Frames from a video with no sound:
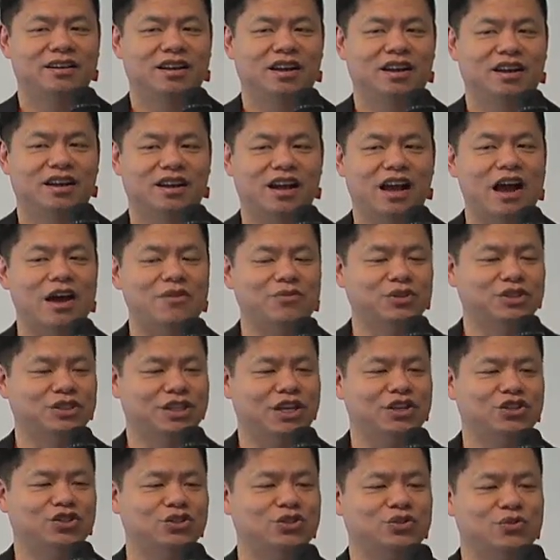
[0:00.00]
uh,
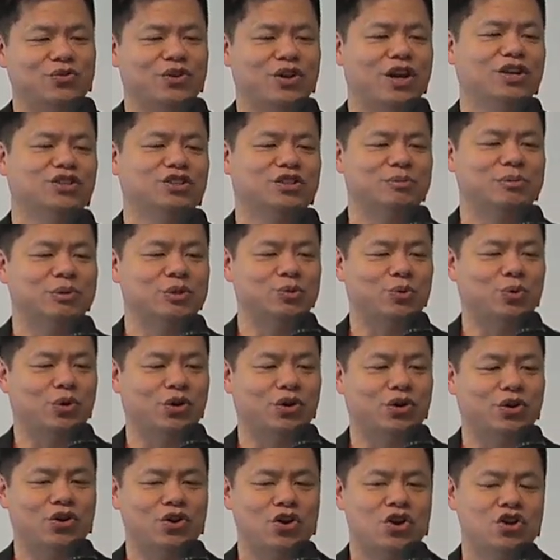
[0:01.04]
conversations with customers
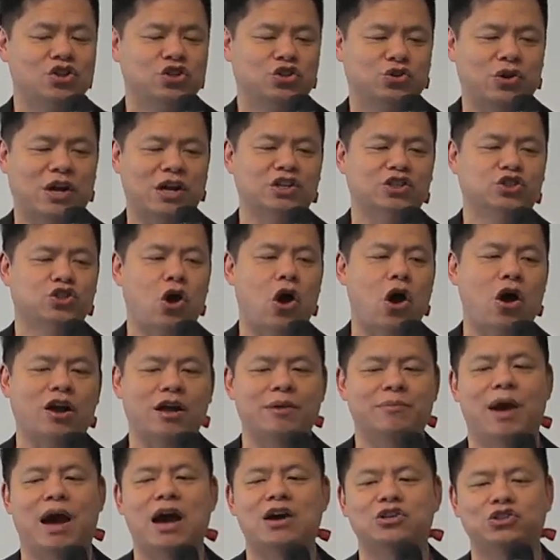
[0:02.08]
were trying to talk
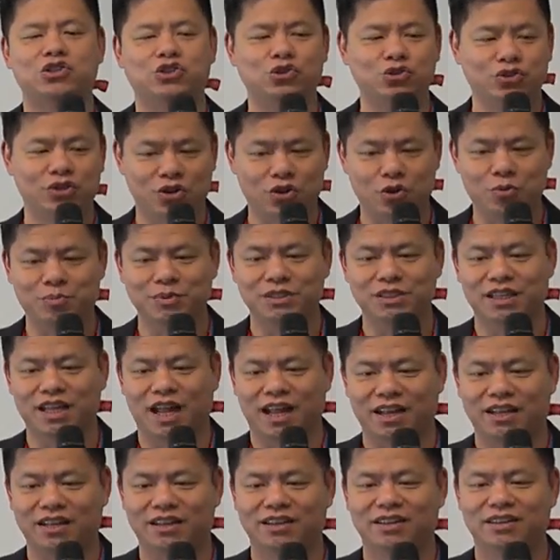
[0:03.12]
them out of using
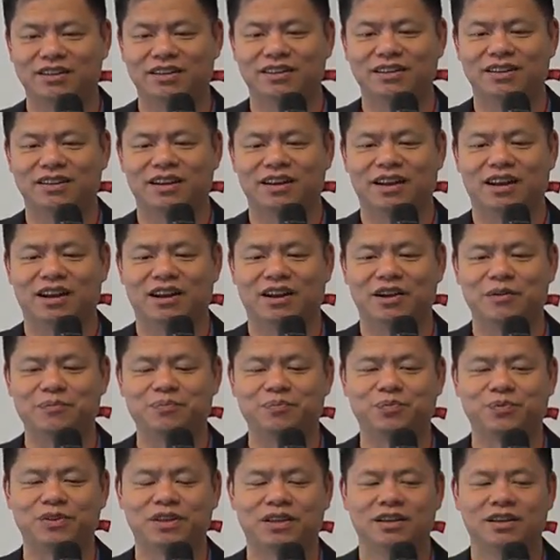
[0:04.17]
OpenStack. Um,
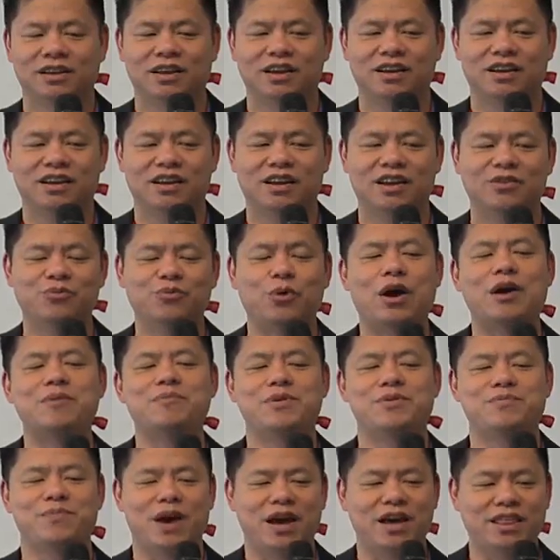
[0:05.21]
and what I
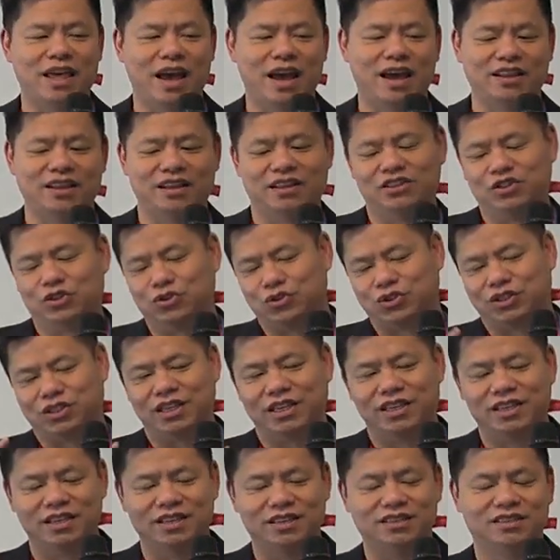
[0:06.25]
mean by that, and you'll
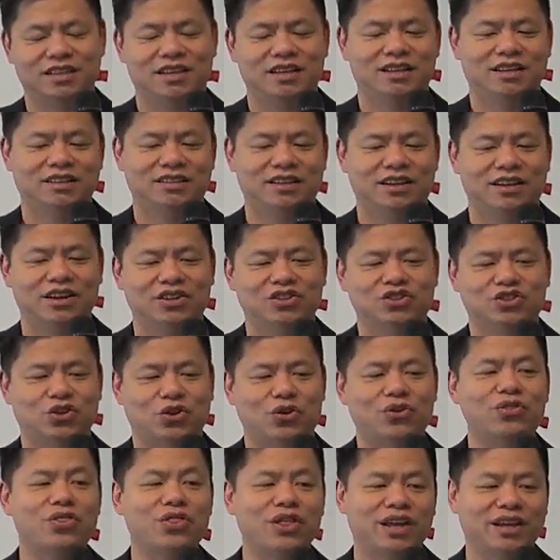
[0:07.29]
see, is there are
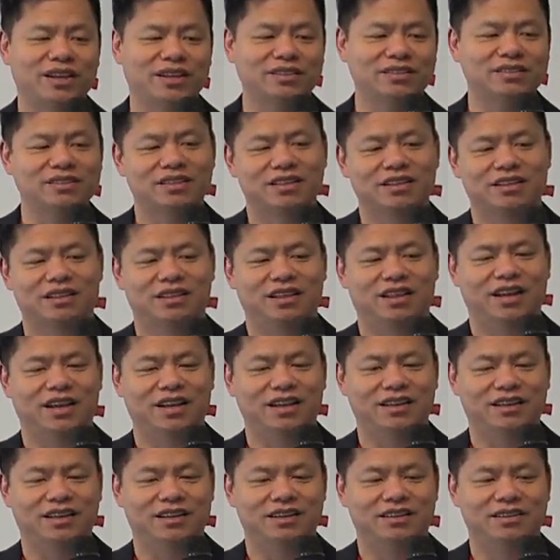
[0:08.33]
certain things
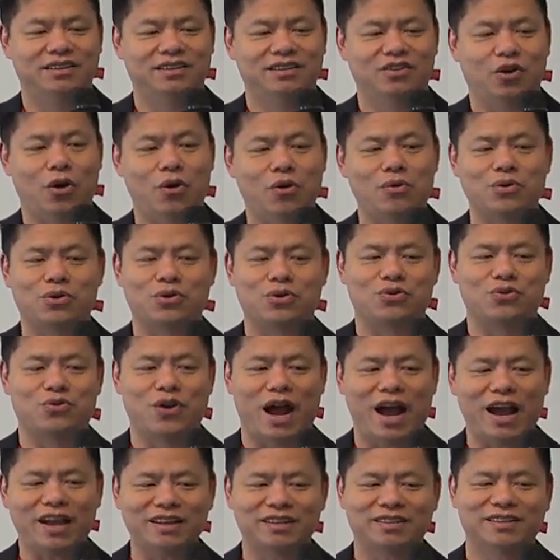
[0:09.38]
like Oracle
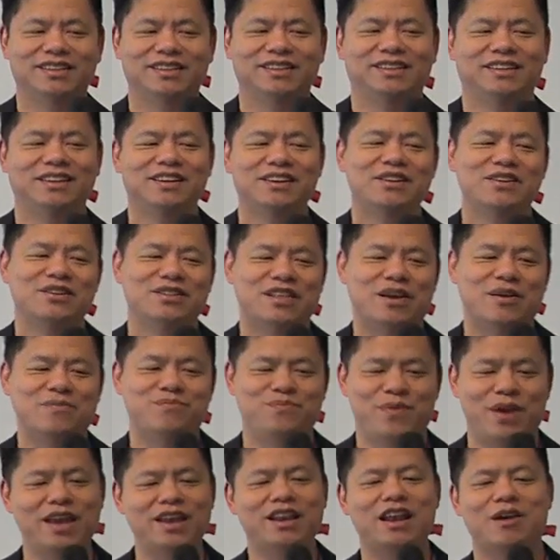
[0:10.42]
RAC that
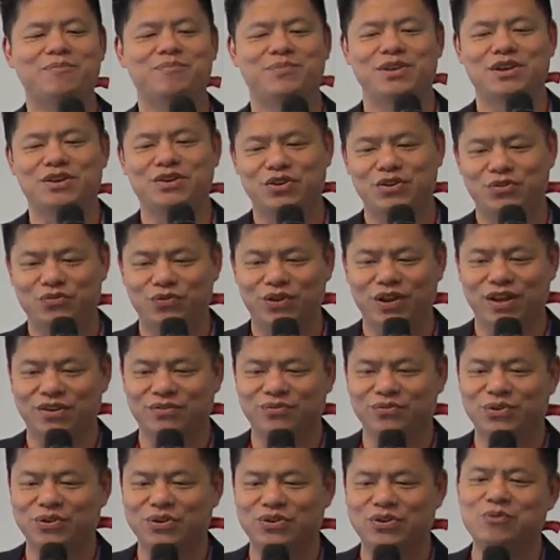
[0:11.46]
may not be a good fit
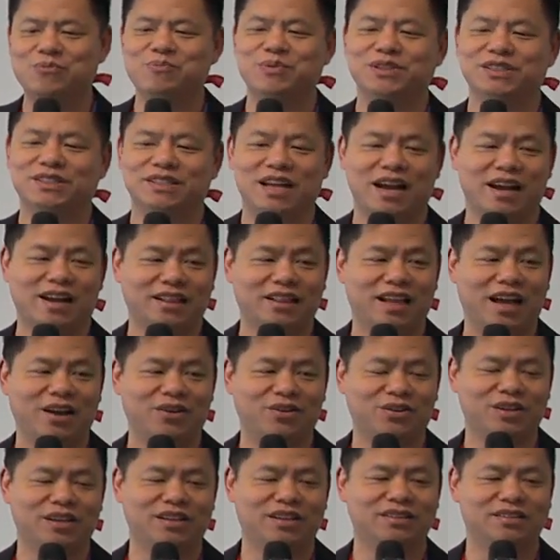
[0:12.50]
for an OpenStack cloud.
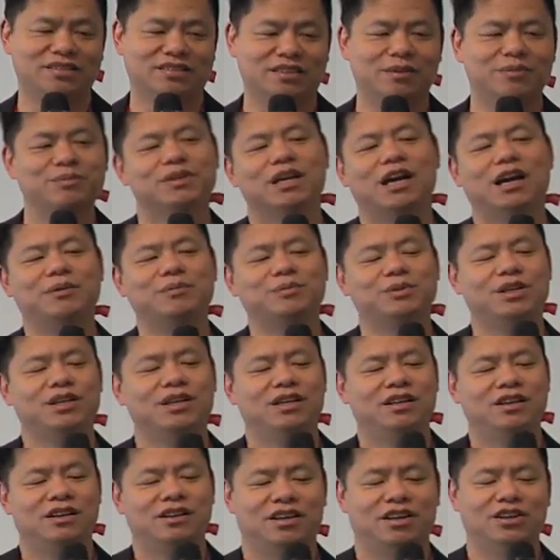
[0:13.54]
And sometimes
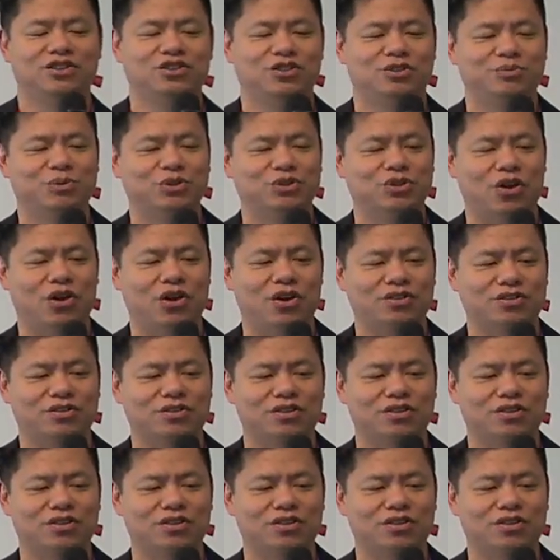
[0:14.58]
customers aren't,